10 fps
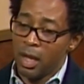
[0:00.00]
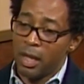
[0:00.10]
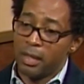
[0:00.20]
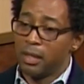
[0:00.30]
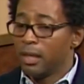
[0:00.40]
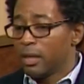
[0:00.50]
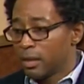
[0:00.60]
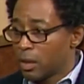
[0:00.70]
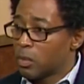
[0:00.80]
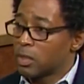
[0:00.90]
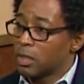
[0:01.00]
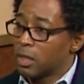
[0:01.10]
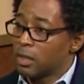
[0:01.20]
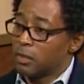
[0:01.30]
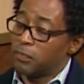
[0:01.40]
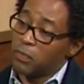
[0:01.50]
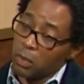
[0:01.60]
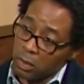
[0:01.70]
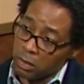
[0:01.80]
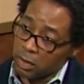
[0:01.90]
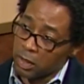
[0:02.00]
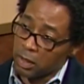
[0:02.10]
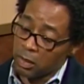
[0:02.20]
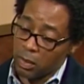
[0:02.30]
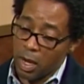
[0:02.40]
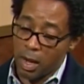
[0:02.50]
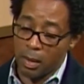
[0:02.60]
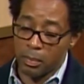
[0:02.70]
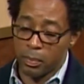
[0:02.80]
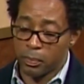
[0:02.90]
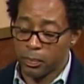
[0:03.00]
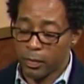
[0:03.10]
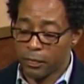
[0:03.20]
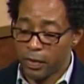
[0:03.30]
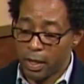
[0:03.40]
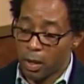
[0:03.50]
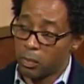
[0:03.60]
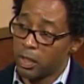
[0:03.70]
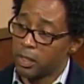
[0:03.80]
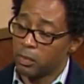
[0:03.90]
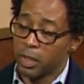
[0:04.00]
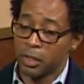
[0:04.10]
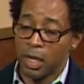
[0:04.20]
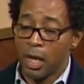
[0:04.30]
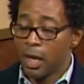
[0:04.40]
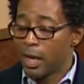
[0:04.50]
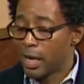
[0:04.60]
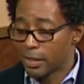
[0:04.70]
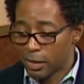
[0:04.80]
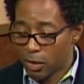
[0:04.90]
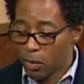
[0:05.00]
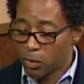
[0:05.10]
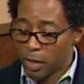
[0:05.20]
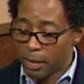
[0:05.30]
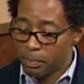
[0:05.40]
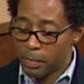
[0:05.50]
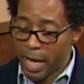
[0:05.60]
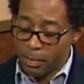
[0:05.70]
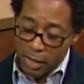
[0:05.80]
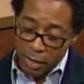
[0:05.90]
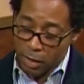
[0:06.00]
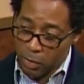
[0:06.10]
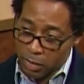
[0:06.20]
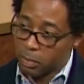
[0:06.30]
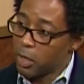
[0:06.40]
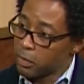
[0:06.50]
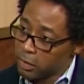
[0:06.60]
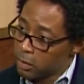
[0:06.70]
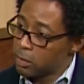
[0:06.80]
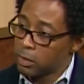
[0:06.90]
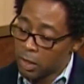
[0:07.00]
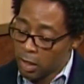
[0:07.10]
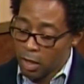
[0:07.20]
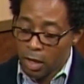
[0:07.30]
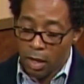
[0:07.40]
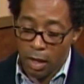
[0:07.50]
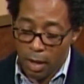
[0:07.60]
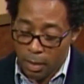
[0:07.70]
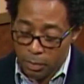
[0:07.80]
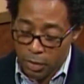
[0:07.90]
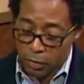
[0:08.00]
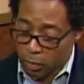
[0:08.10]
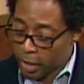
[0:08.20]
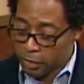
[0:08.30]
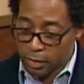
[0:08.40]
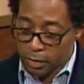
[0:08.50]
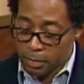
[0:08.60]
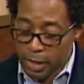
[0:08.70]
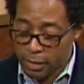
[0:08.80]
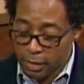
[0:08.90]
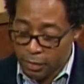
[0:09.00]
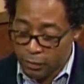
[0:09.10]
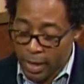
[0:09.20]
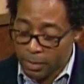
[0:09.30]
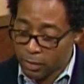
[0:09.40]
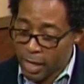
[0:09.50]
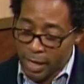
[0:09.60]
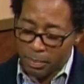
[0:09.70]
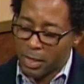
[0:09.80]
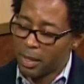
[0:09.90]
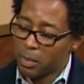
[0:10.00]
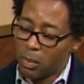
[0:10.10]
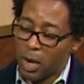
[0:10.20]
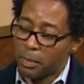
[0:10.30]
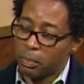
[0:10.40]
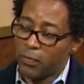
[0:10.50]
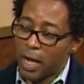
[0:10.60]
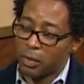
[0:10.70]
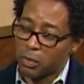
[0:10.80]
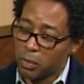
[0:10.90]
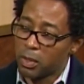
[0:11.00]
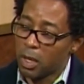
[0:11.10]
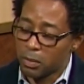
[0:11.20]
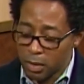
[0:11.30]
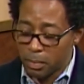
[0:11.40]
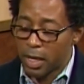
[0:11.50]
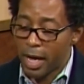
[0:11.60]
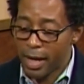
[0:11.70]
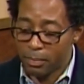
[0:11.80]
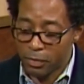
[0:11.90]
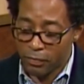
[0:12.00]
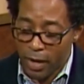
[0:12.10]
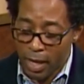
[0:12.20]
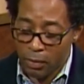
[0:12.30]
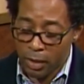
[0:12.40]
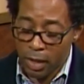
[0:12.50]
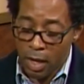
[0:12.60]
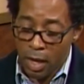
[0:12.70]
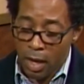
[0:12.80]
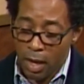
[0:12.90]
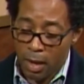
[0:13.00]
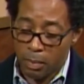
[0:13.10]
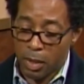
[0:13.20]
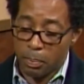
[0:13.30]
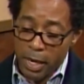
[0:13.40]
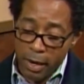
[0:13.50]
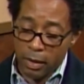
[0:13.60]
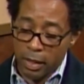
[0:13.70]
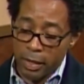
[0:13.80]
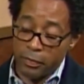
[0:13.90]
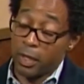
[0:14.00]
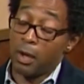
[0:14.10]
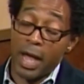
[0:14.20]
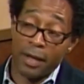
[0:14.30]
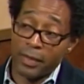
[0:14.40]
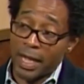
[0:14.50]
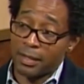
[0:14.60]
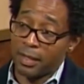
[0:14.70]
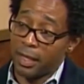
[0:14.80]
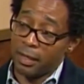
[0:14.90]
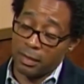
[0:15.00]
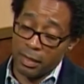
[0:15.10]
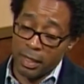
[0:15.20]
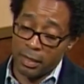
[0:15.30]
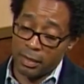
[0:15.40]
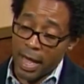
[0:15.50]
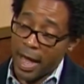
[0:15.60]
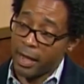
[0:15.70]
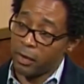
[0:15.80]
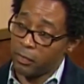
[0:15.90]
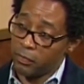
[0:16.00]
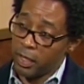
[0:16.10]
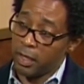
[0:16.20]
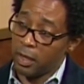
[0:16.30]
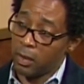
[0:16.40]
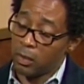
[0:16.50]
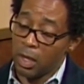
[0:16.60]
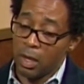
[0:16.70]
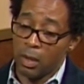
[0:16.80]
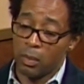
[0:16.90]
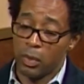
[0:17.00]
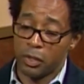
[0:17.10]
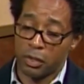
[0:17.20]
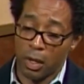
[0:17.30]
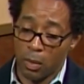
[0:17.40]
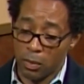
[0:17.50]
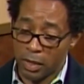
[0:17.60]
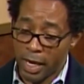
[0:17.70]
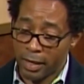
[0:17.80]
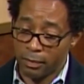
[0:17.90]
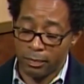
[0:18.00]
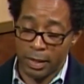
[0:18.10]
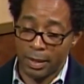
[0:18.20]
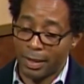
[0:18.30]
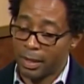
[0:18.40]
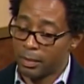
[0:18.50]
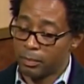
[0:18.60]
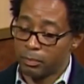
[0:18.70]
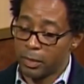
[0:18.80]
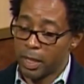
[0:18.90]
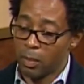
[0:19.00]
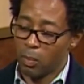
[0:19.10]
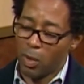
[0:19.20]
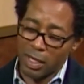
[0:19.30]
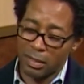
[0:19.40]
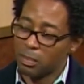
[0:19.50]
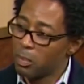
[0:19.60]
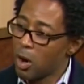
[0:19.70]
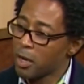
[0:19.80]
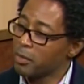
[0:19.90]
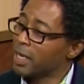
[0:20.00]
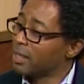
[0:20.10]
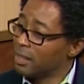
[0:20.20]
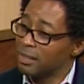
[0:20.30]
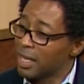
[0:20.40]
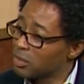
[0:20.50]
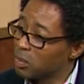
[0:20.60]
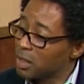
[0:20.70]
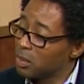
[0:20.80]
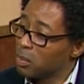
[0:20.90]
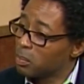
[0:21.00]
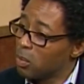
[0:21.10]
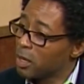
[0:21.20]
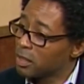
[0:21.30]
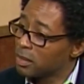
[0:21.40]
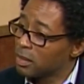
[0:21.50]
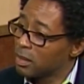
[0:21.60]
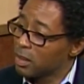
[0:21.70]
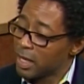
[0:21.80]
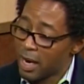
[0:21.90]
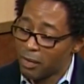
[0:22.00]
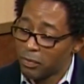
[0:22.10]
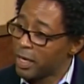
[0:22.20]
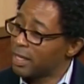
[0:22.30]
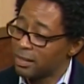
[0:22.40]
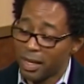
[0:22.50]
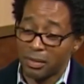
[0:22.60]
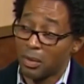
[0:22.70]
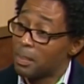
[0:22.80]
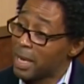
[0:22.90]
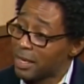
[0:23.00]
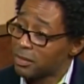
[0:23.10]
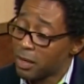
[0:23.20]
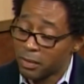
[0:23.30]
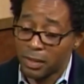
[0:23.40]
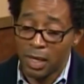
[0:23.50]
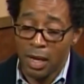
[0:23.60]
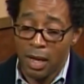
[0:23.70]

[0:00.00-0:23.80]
And then there was the full video release, which, and as I told you, I had been dealing with some personal situations, some deaths in the family, so I hadn't been able to follow too closely, but I have been following. But apparently a video I have not seen is the entire video, which shows that there wasn't bartering. At least that's what the reports that I've read say, so I'm not certain.